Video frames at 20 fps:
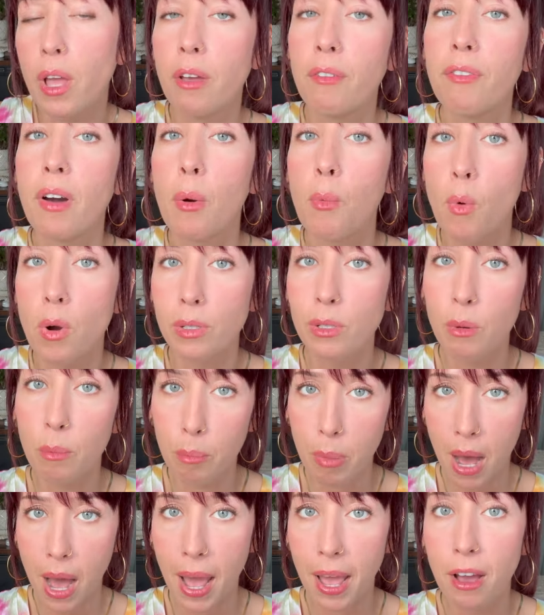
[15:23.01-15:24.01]
if I want to
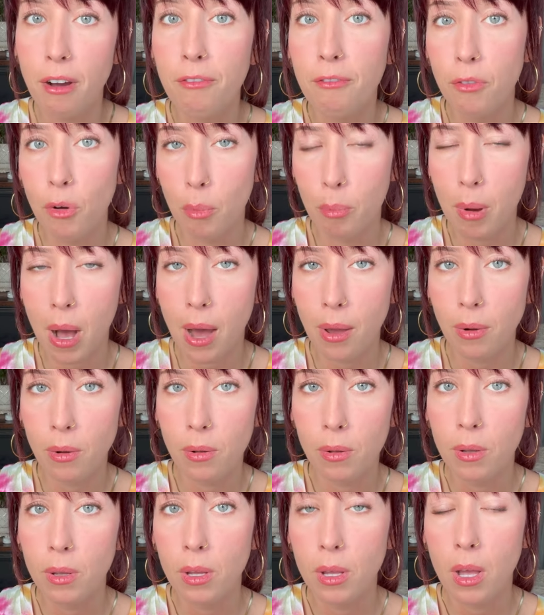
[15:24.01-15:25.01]
buy a full
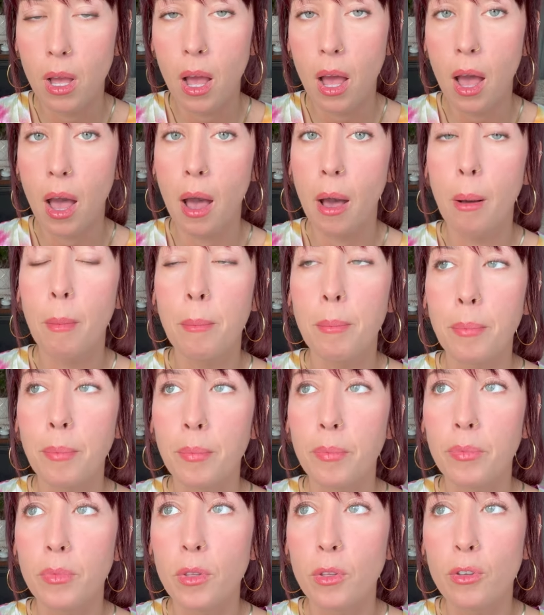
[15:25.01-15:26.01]
bottle. Um,
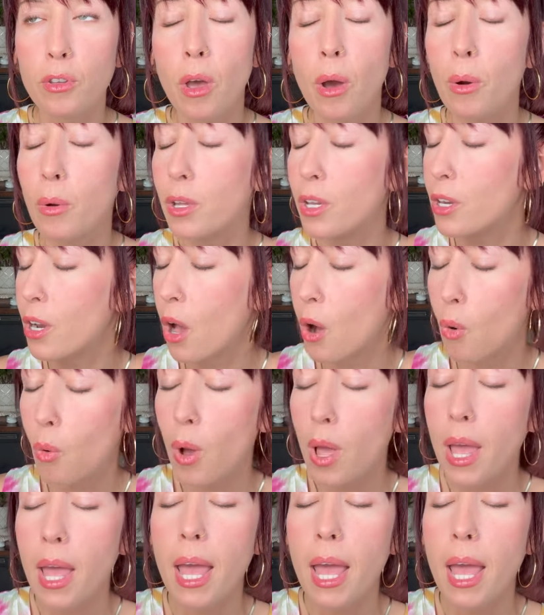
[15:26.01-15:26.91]
so, you know,